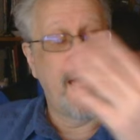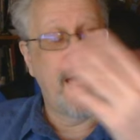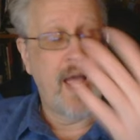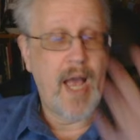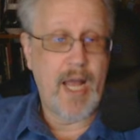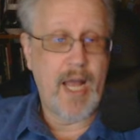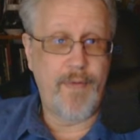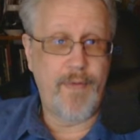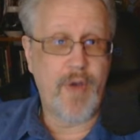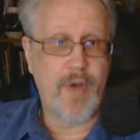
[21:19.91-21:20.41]

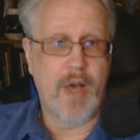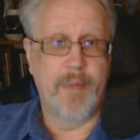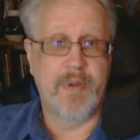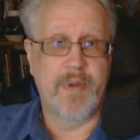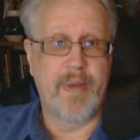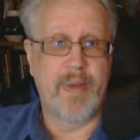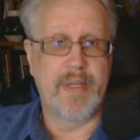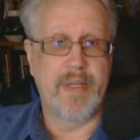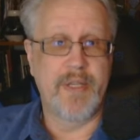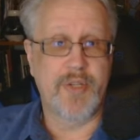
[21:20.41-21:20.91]
And if you come to
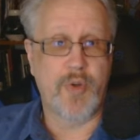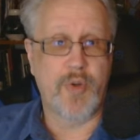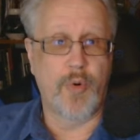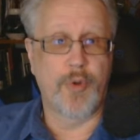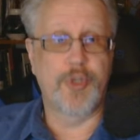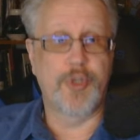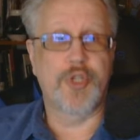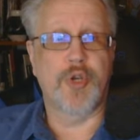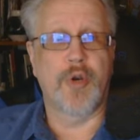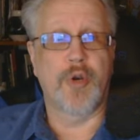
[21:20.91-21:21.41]
my
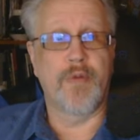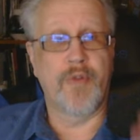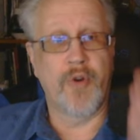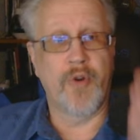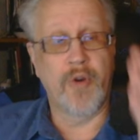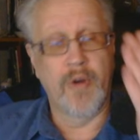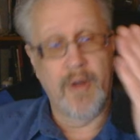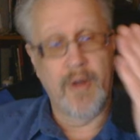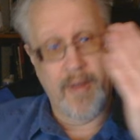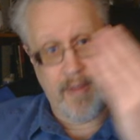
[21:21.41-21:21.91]
Discord
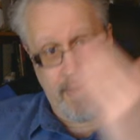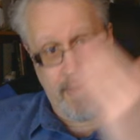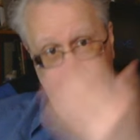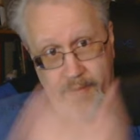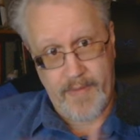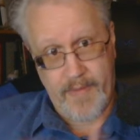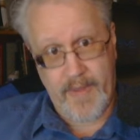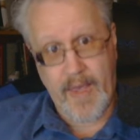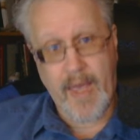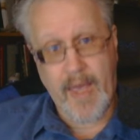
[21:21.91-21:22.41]
server,
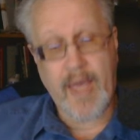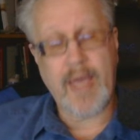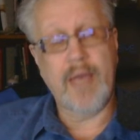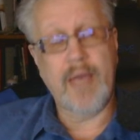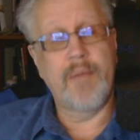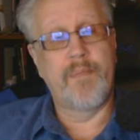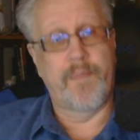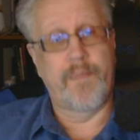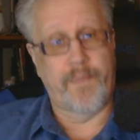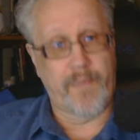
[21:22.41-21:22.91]

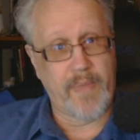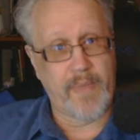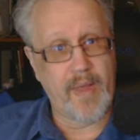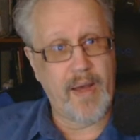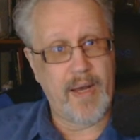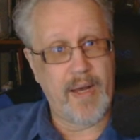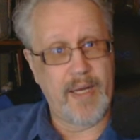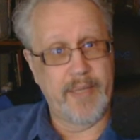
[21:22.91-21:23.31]
I